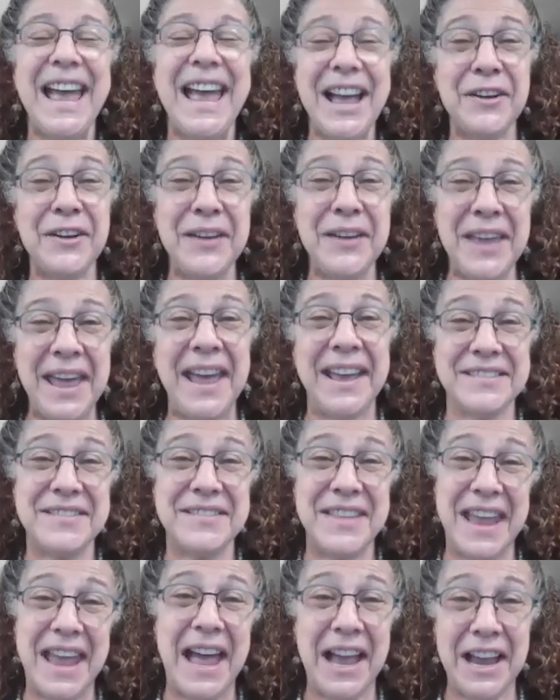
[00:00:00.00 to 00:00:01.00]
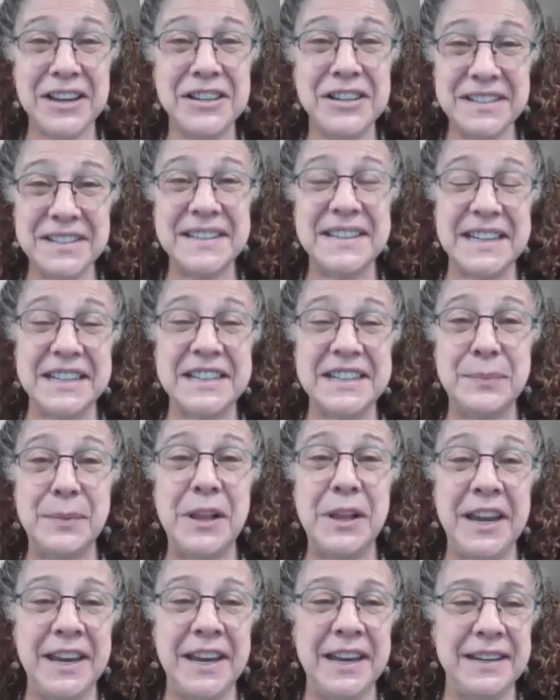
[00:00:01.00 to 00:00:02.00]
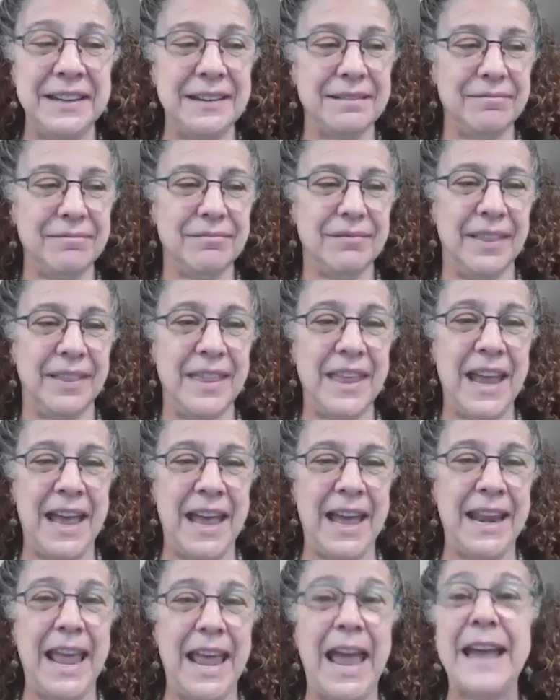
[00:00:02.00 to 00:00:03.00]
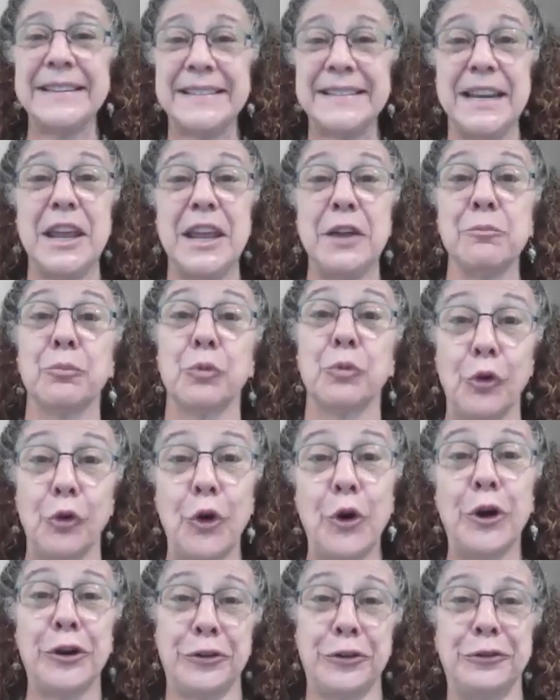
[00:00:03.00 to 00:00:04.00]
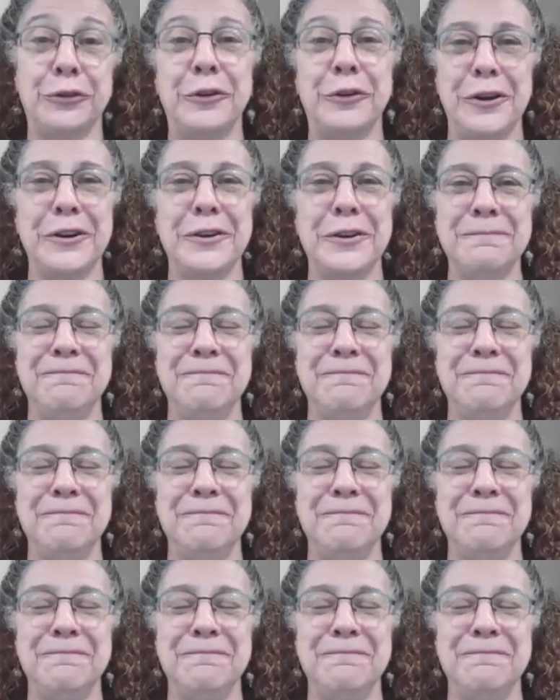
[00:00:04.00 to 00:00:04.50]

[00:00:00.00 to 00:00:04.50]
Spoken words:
Okay, I just explained that as an embroiderer,